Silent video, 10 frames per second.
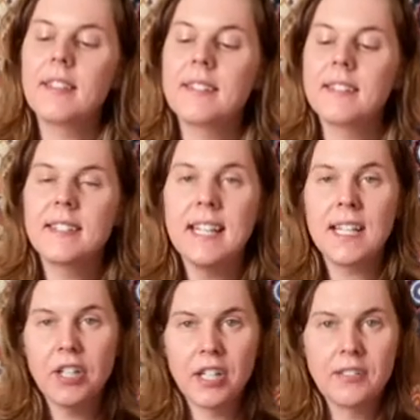The
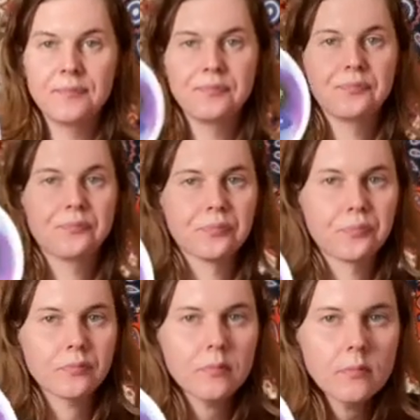Sustainer.
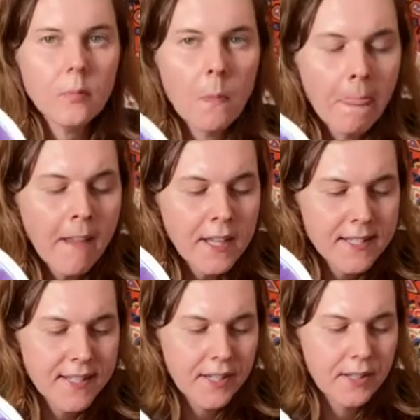
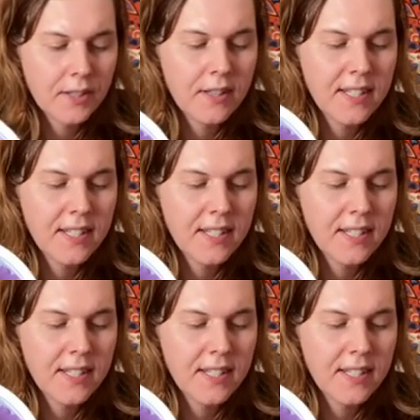So